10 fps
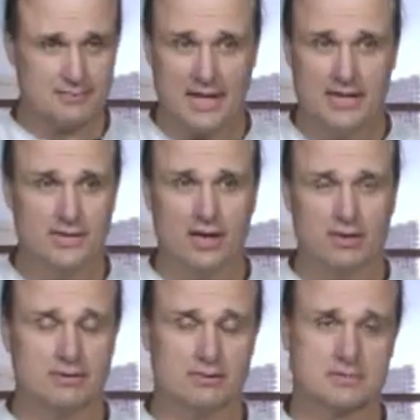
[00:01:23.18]
And
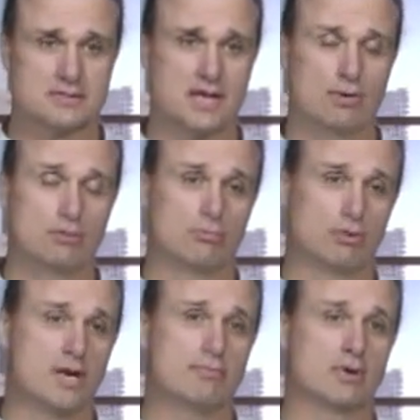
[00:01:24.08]
they'll say
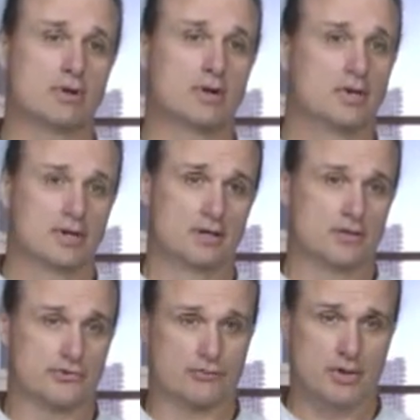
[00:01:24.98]
whatever the
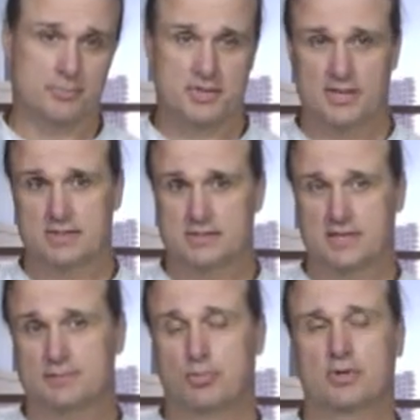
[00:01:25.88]
script is
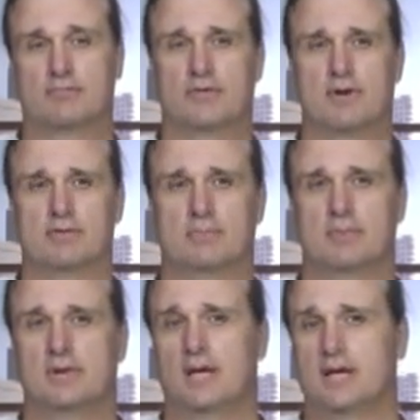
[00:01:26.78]
that's put in front of them,
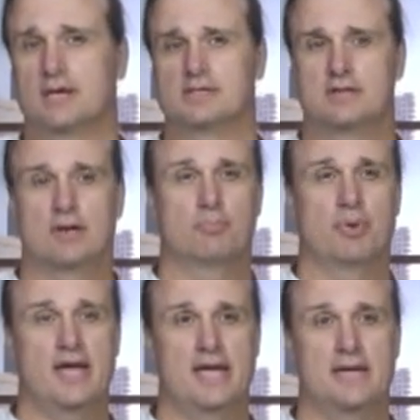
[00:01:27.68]
because they're
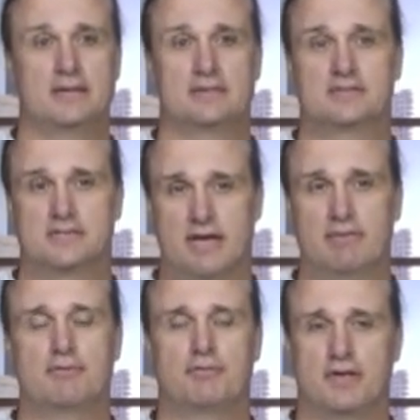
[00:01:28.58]
paid
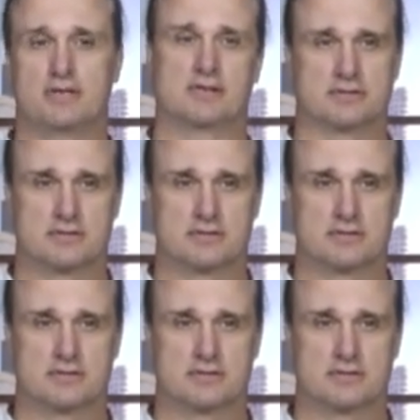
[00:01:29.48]
seven figures.